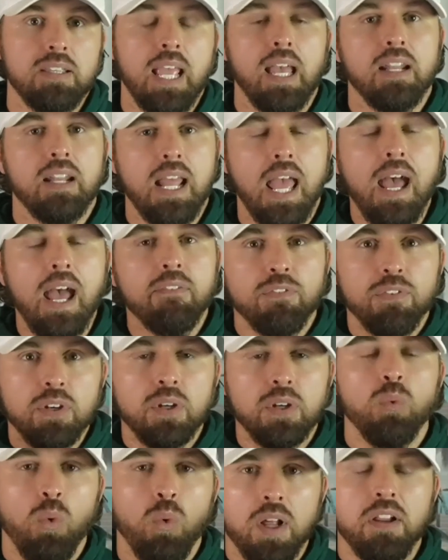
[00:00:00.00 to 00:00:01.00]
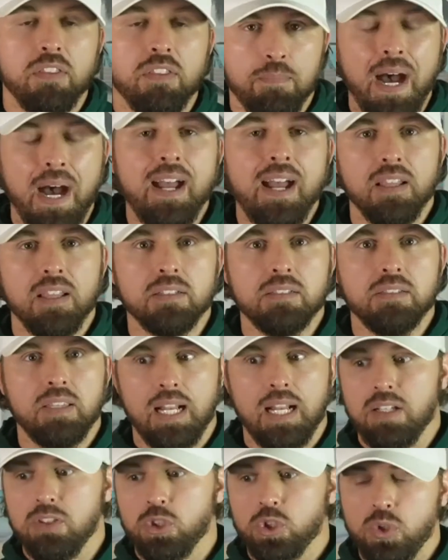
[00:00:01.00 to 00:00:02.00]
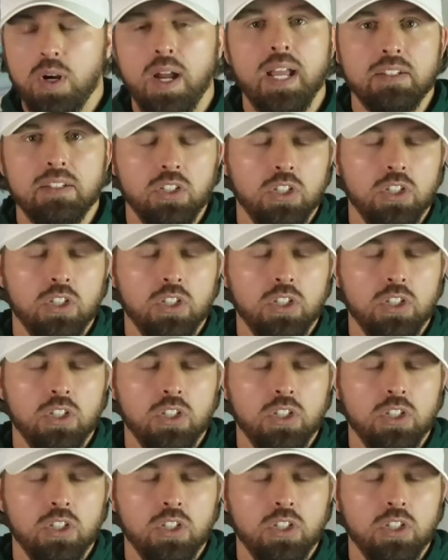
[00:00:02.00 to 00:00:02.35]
And every one of the pilots that is trying